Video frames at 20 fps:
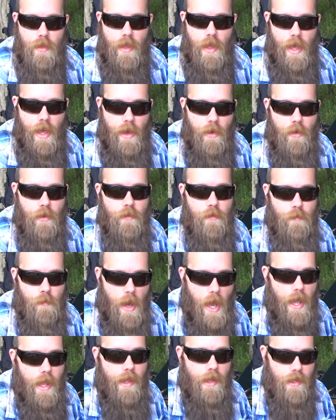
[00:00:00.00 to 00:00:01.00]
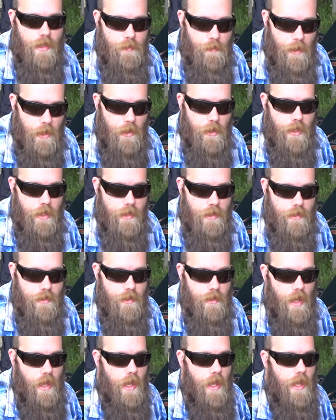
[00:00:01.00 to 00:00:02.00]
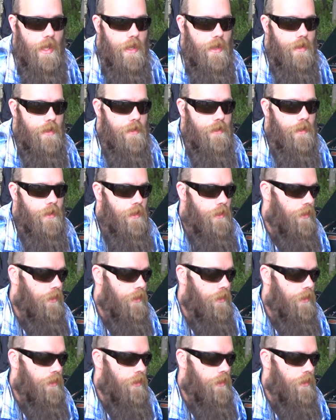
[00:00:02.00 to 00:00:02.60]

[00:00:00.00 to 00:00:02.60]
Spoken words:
out of my experience and